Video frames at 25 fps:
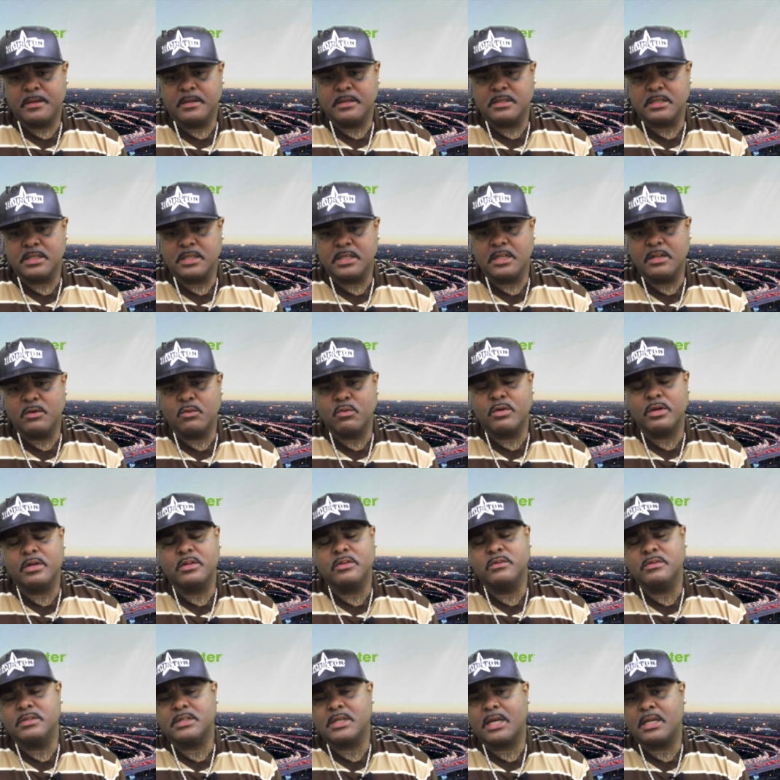To
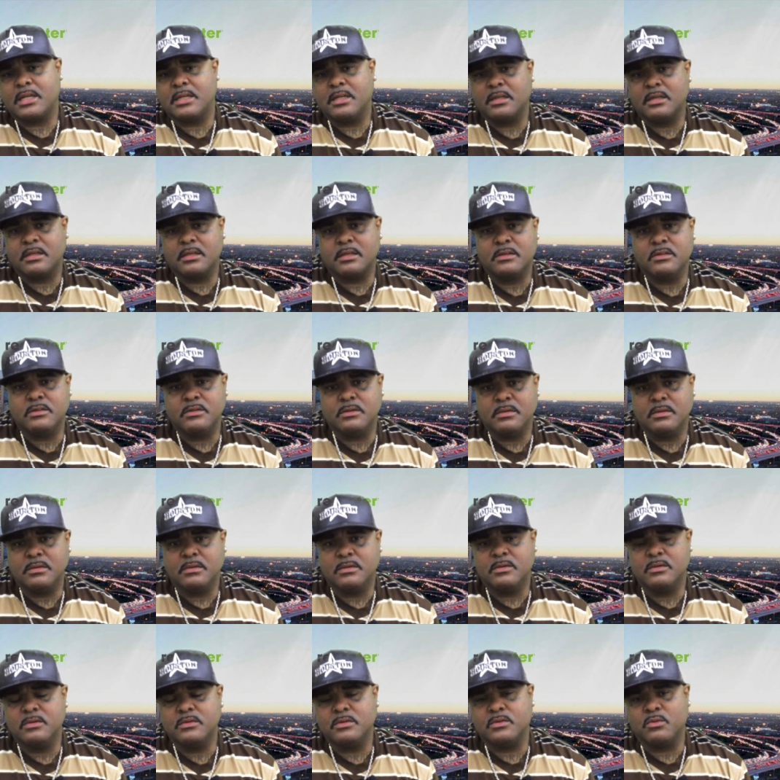anyone who's out there
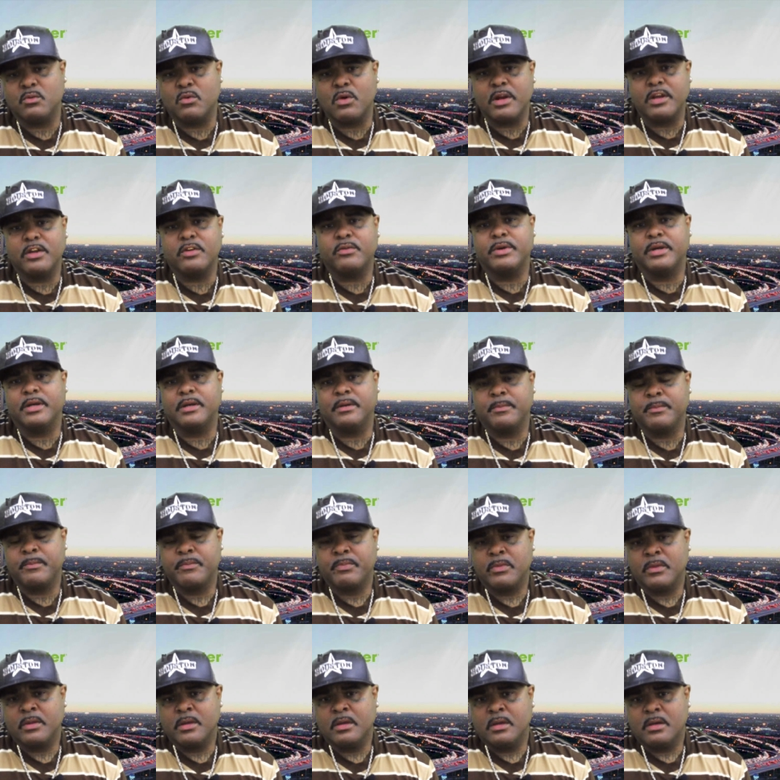who's wondering
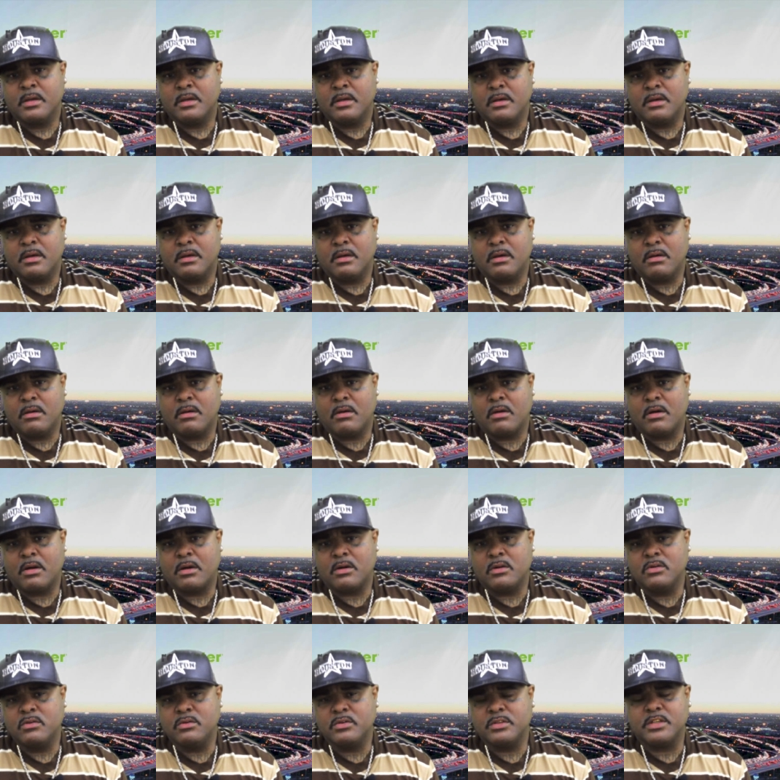or
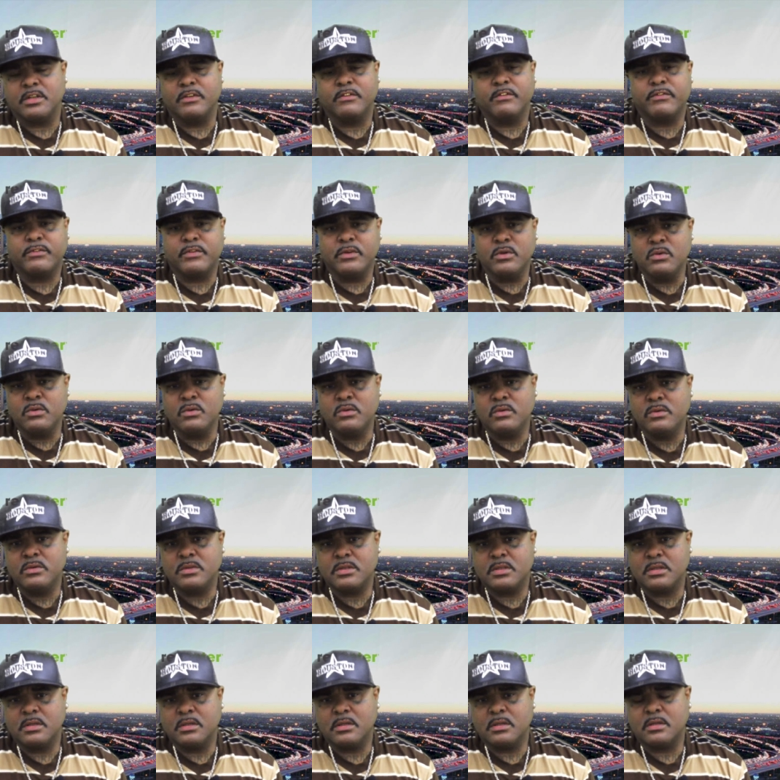who's
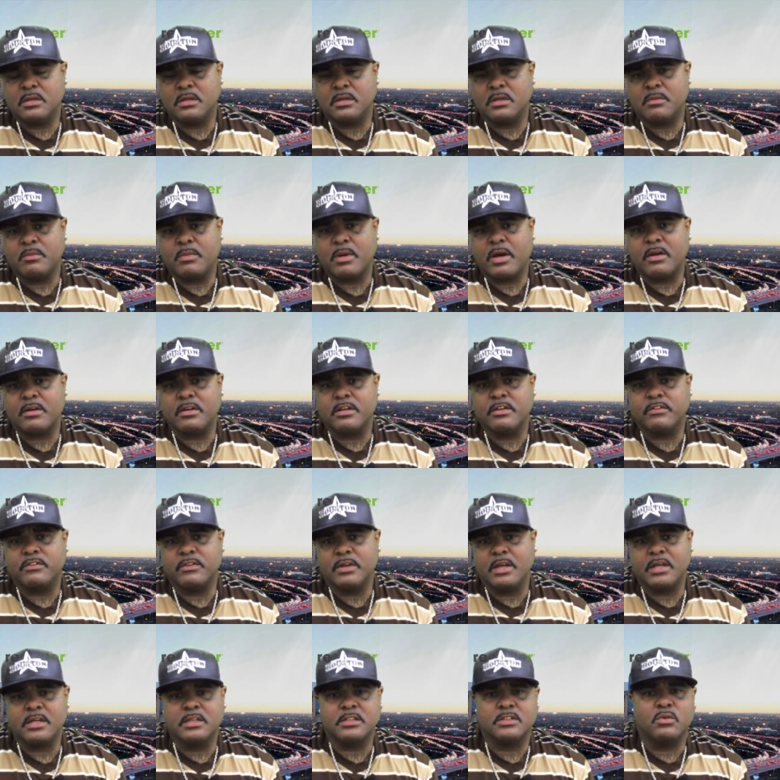confused about if
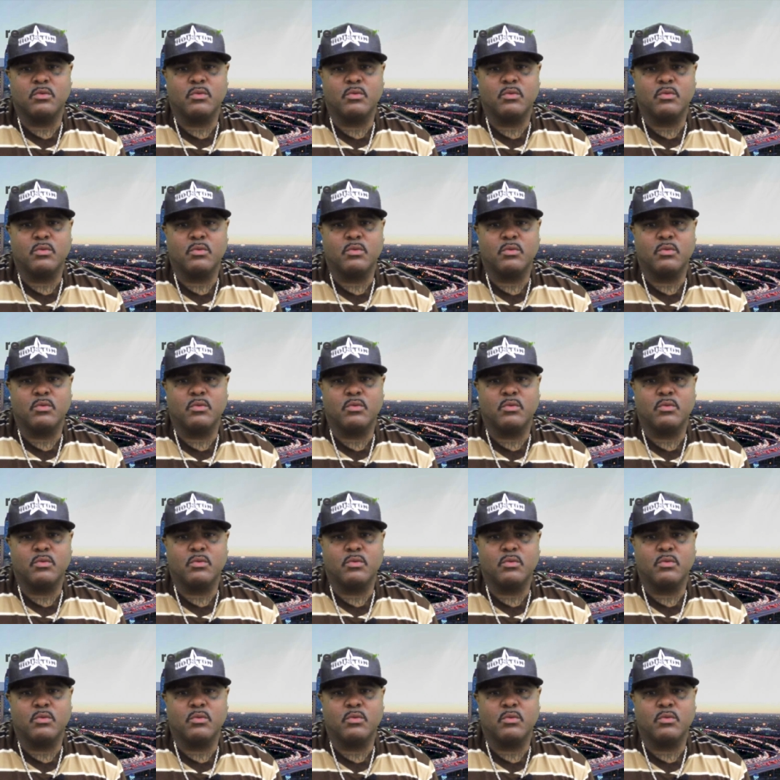there's a